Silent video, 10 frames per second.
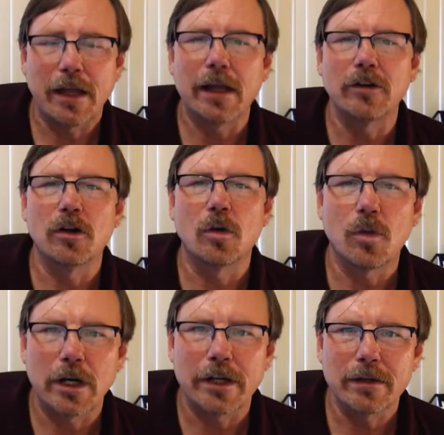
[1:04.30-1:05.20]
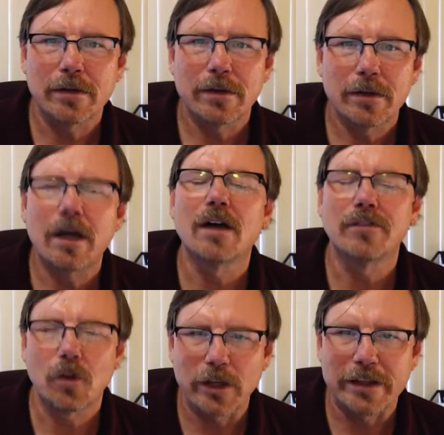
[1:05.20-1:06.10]
and you don't want it,
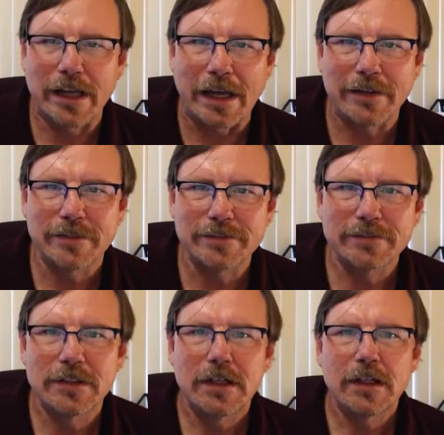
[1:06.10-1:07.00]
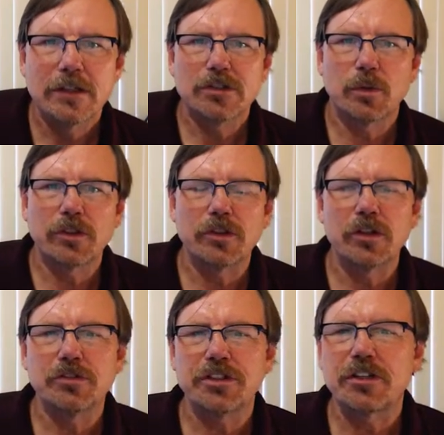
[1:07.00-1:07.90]
avoid that. So when you're
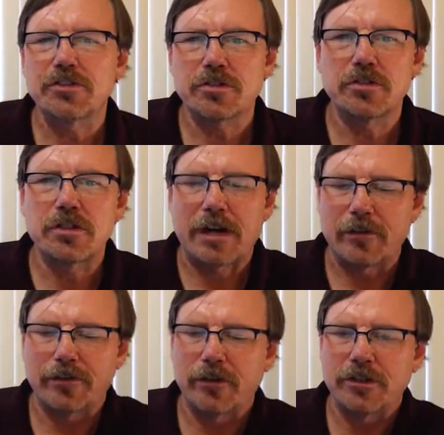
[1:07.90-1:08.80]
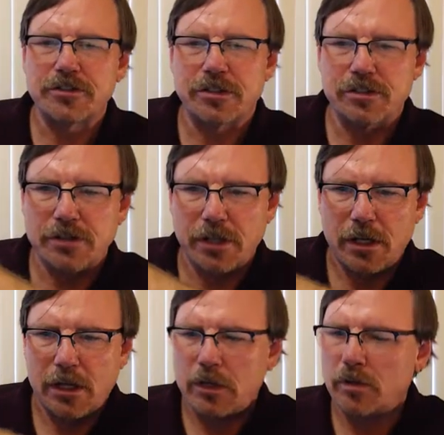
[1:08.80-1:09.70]
using a screwdriver, for instance,
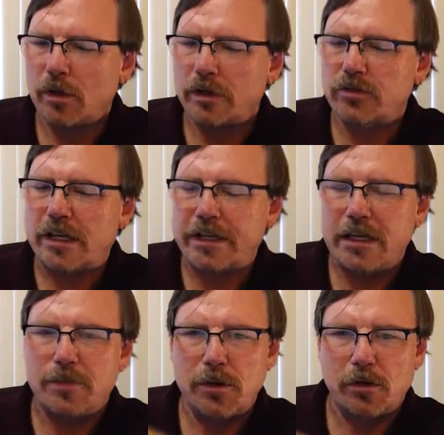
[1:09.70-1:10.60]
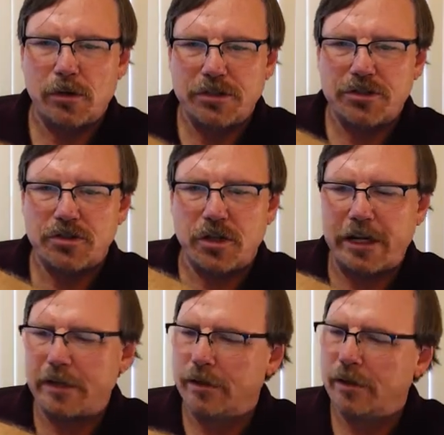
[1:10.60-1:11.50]
you want to try to keep your wrist
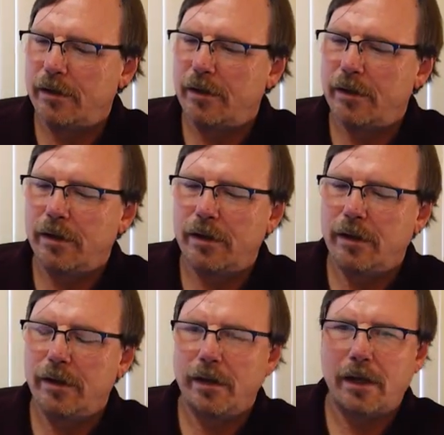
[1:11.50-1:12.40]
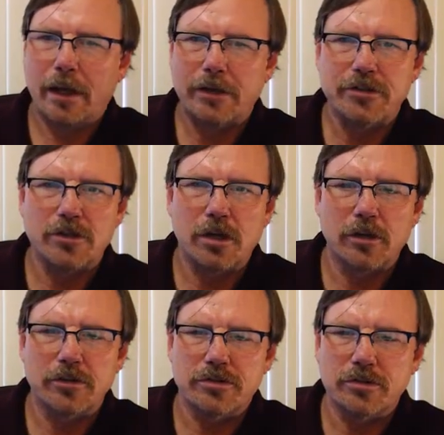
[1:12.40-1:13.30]
straight as you
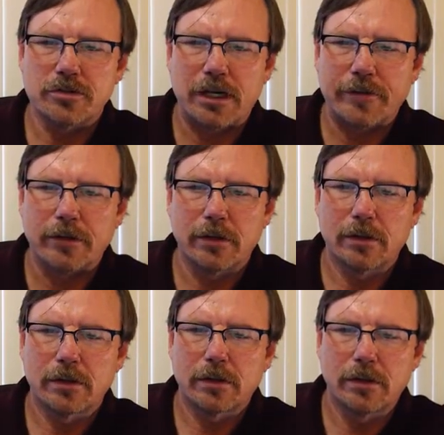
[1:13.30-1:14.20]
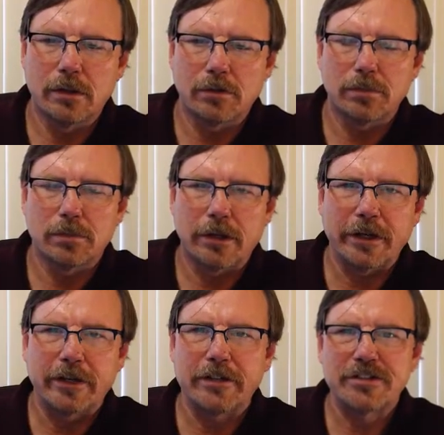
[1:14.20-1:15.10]
turn the screwdriver. Don't bring
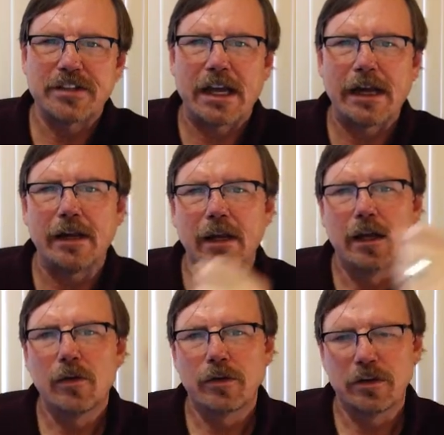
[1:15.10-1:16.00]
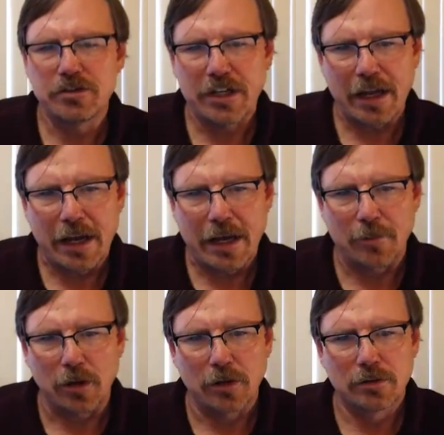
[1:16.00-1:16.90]
it to the side. When using a
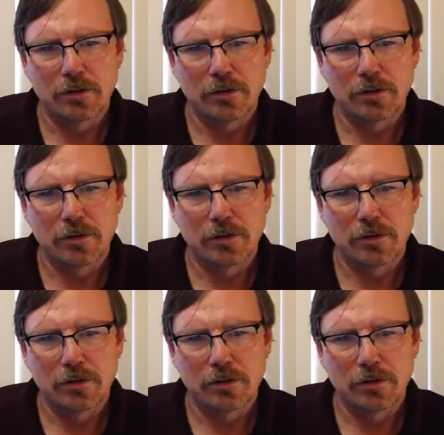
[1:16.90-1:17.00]
hammer,